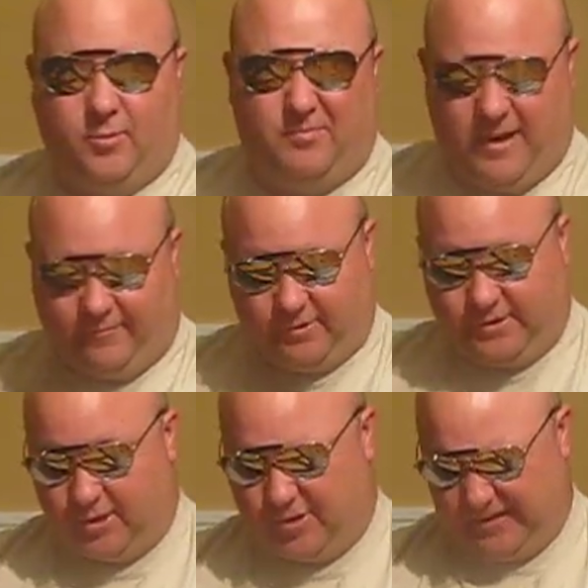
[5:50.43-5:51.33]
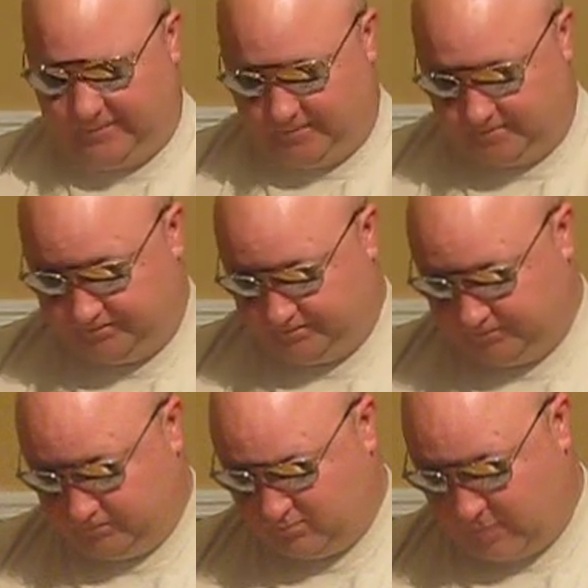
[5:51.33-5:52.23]
bevel to it,
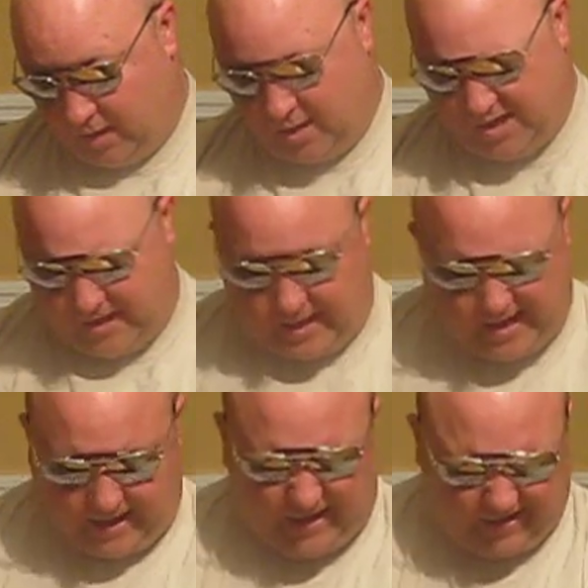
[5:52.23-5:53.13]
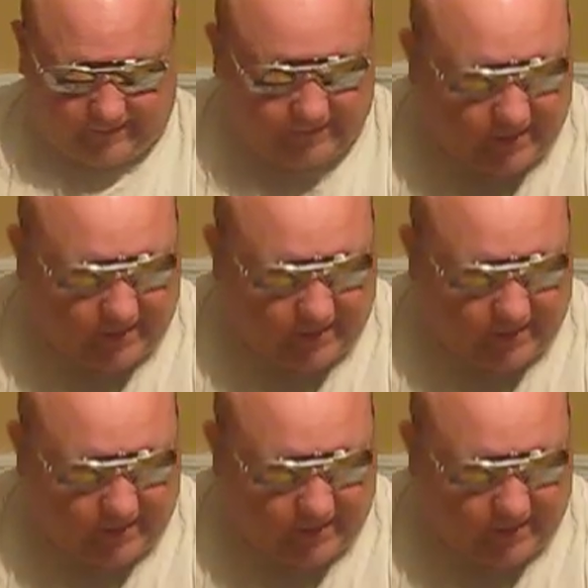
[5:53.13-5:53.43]
and